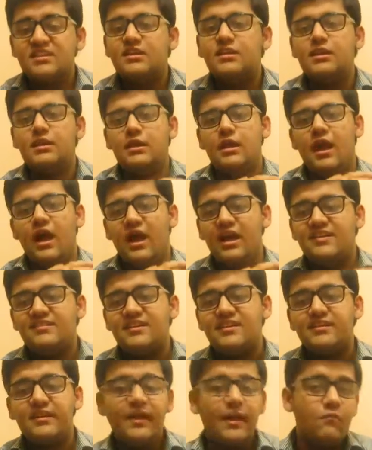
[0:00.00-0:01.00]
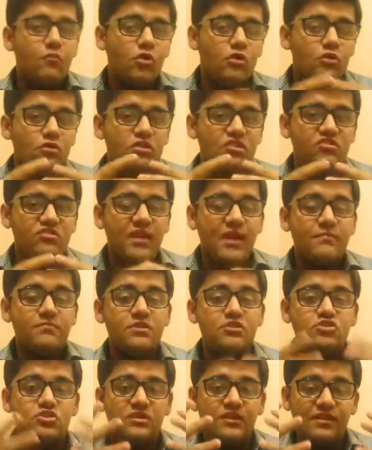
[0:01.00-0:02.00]
Secondly, I said that I am going to
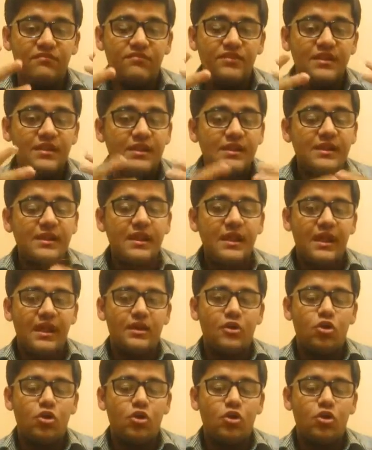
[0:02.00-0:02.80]
describe the geographical